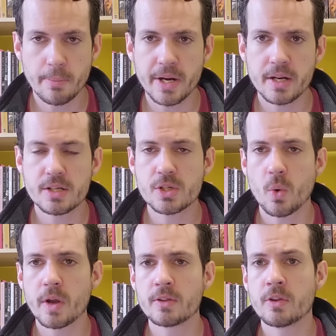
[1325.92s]
but it is
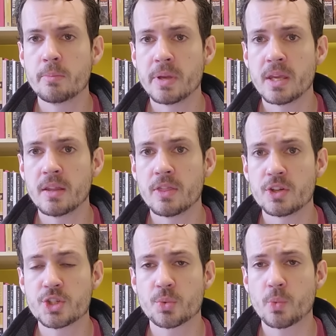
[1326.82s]
going to be the
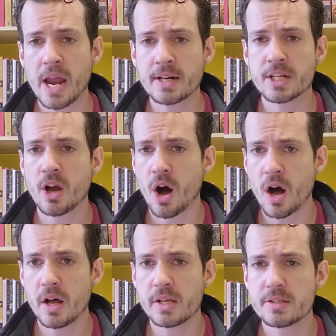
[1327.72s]
direct
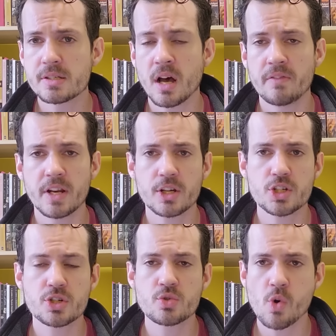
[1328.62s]
cause of an
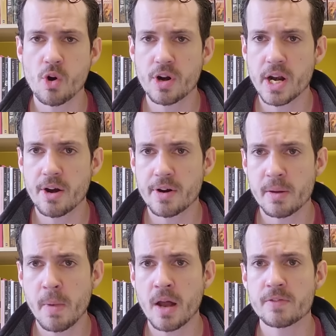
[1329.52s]
extraordinary
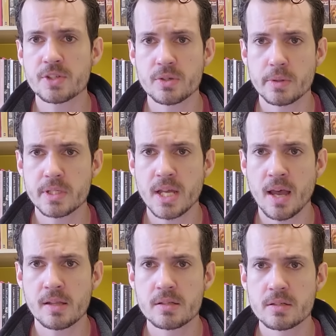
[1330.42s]
amount of
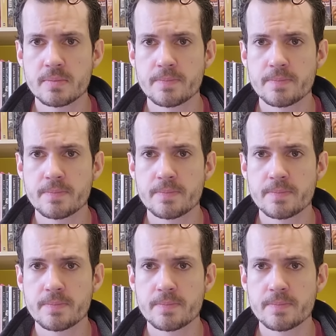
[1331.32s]
suicides.